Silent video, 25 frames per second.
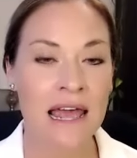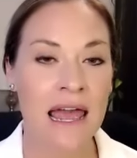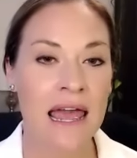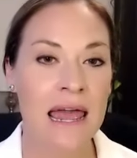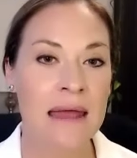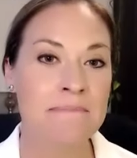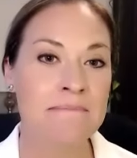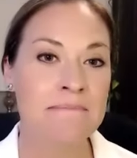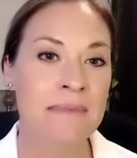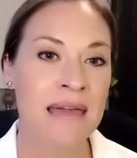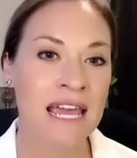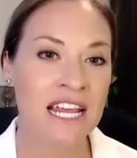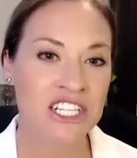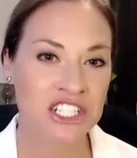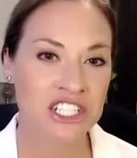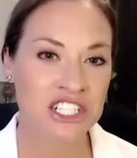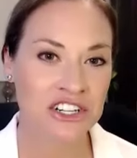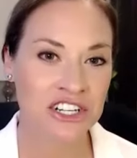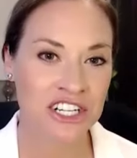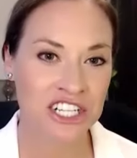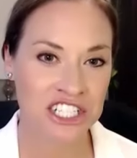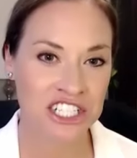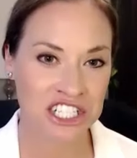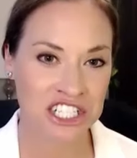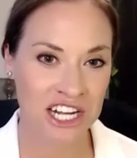and make
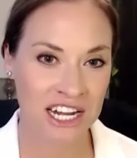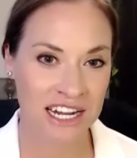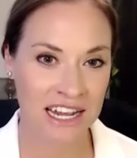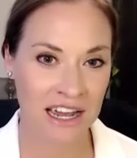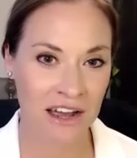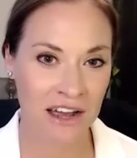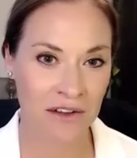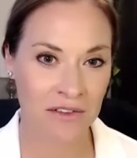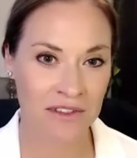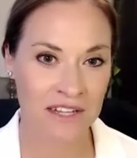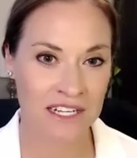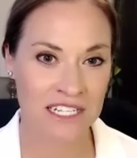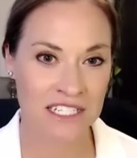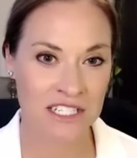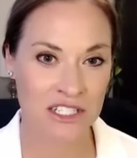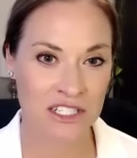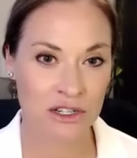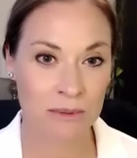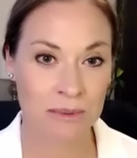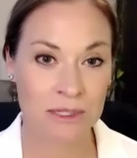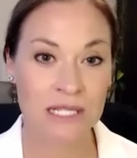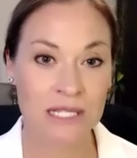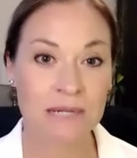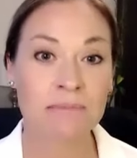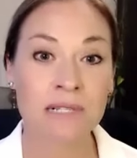sure to check out the
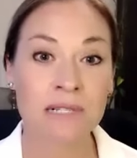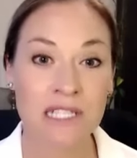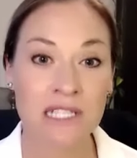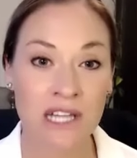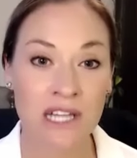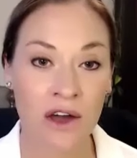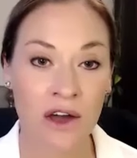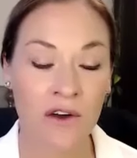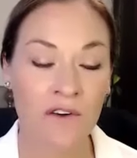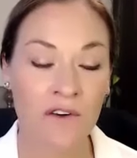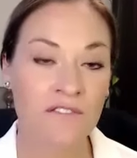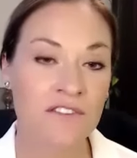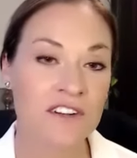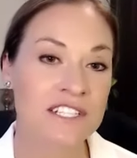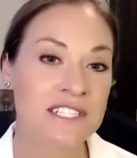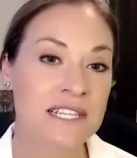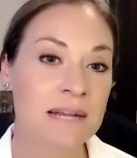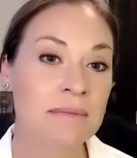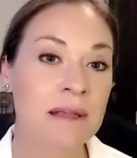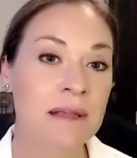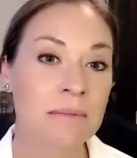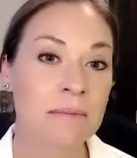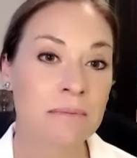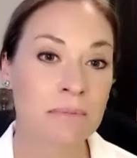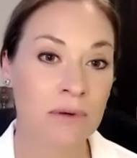description below for
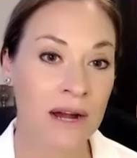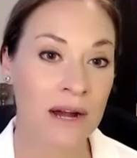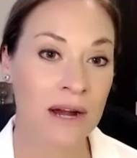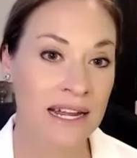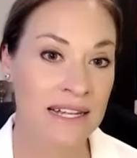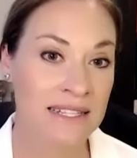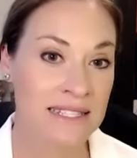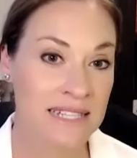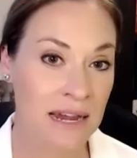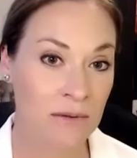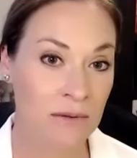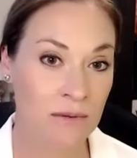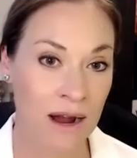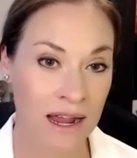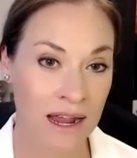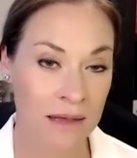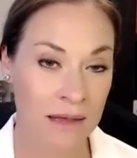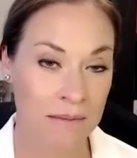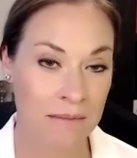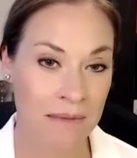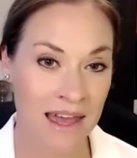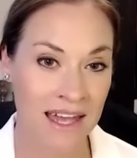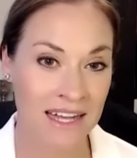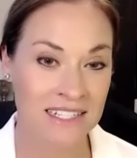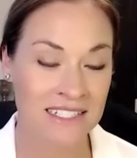some of the brands I
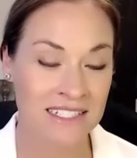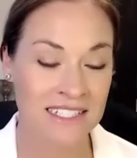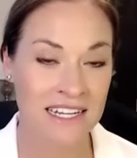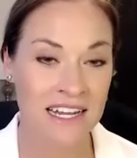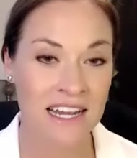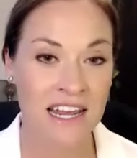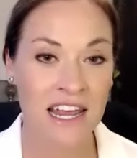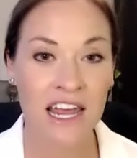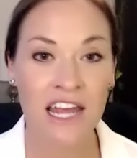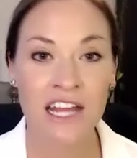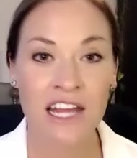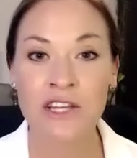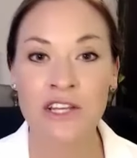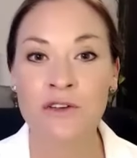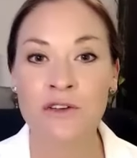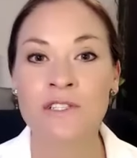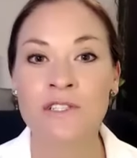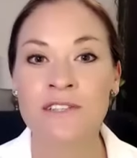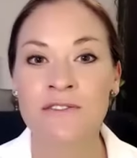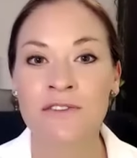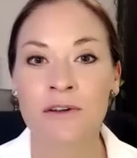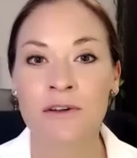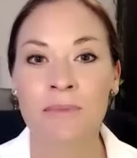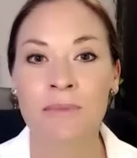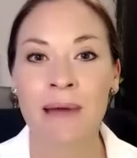recommend and
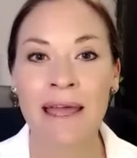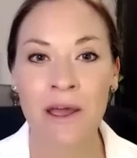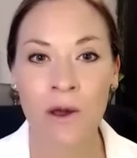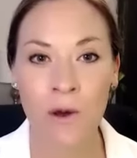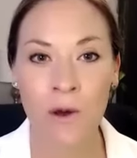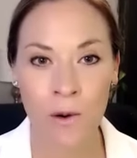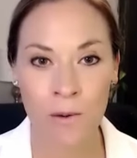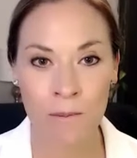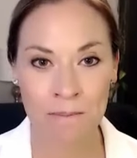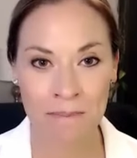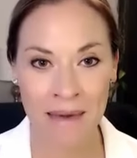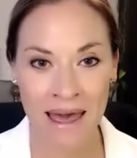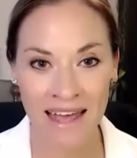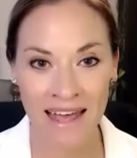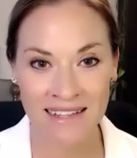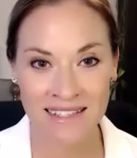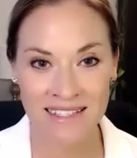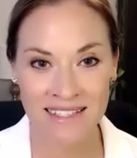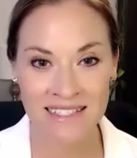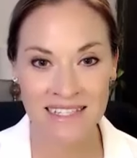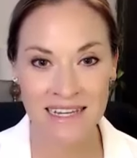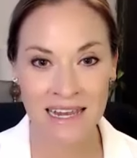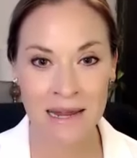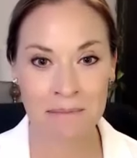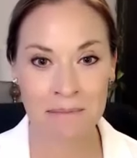use for my own
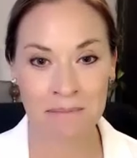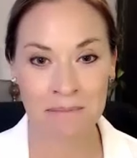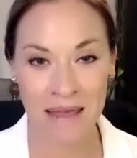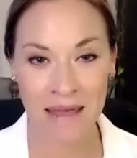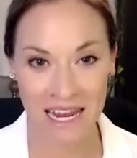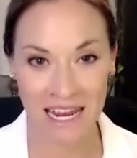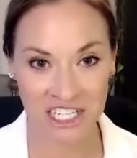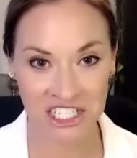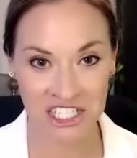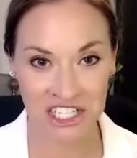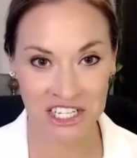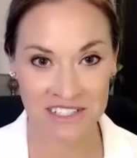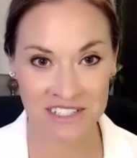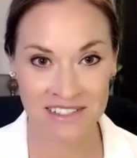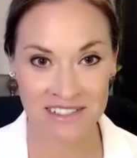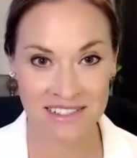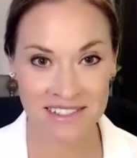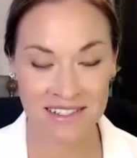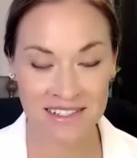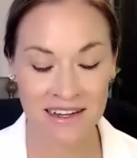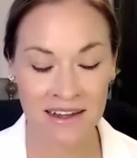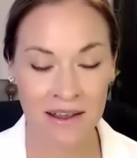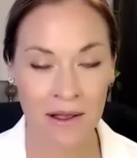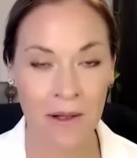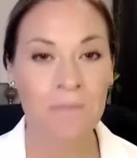pets and
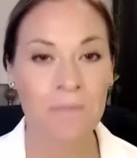patients.